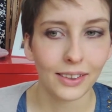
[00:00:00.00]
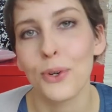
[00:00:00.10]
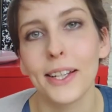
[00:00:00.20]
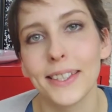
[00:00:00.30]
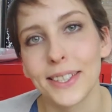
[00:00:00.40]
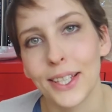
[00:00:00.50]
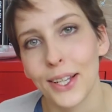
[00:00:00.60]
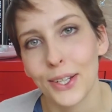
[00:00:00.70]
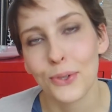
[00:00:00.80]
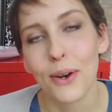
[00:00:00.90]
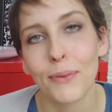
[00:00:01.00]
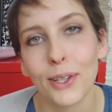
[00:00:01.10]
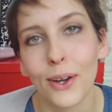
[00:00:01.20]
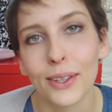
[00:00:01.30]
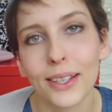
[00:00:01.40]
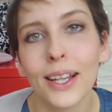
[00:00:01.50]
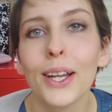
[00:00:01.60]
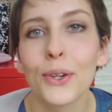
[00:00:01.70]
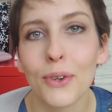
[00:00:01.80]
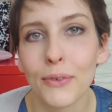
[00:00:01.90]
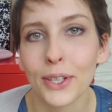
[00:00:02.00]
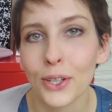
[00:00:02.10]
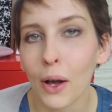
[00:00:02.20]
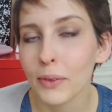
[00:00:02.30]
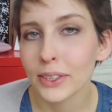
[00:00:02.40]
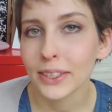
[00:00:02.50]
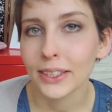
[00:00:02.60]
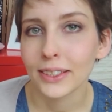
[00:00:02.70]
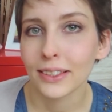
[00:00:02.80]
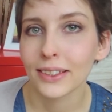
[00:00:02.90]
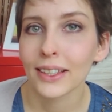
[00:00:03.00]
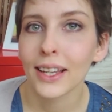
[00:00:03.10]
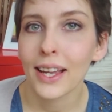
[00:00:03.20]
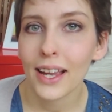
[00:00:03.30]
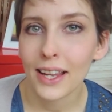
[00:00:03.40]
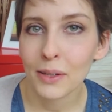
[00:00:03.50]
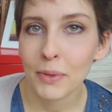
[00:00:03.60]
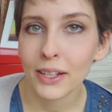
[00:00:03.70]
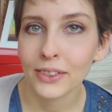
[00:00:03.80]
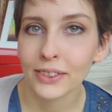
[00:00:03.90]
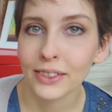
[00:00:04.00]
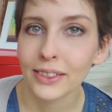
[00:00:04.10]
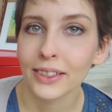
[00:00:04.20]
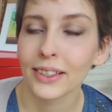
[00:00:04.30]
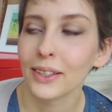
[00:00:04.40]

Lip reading: He writes travelogue graphic novels. He's an animator,